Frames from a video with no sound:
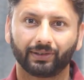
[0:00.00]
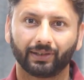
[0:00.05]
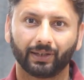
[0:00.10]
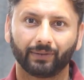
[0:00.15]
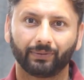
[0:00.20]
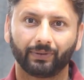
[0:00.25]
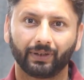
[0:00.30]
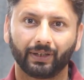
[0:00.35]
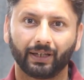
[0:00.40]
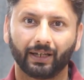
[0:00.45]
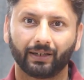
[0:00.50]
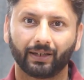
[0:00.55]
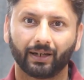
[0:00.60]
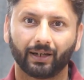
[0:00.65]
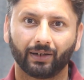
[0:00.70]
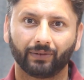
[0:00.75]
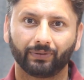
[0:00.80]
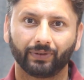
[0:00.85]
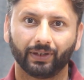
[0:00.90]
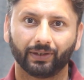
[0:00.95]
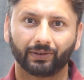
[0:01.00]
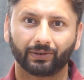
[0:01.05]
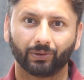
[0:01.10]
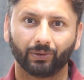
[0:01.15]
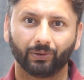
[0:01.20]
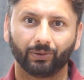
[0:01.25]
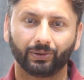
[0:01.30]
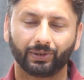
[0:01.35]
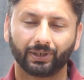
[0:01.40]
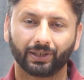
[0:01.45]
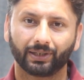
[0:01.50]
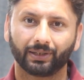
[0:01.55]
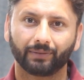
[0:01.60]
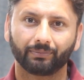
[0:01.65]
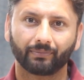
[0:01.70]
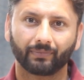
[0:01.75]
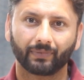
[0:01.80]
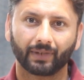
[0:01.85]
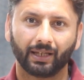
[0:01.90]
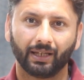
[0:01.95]
7.5 years old.
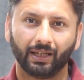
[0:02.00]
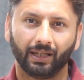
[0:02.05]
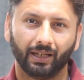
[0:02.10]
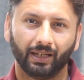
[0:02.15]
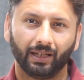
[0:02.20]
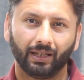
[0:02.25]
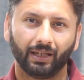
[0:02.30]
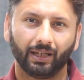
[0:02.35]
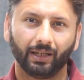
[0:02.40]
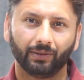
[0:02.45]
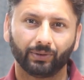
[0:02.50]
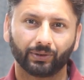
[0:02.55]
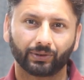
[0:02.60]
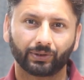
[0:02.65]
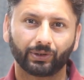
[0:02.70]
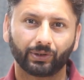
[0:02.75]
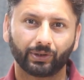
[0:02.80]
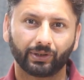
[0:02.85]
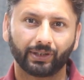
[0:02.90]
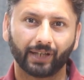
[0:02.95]
He was